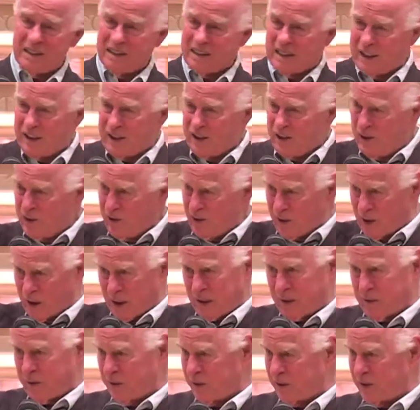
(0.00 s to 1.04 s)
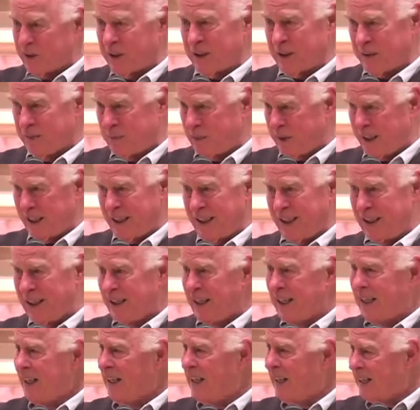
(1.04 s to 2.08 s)
like you thought it was going to be.
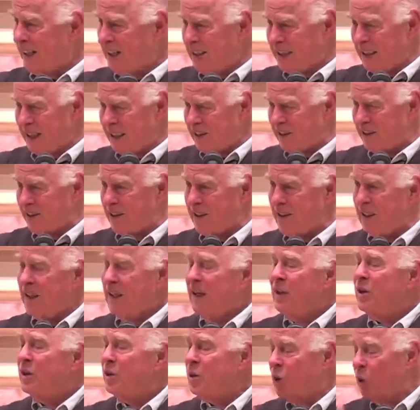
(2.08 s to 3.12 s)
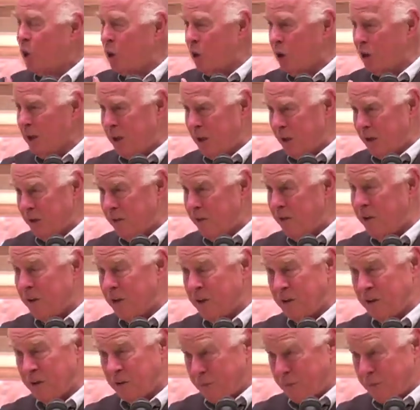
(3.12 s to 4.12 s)
It isn't, nor is this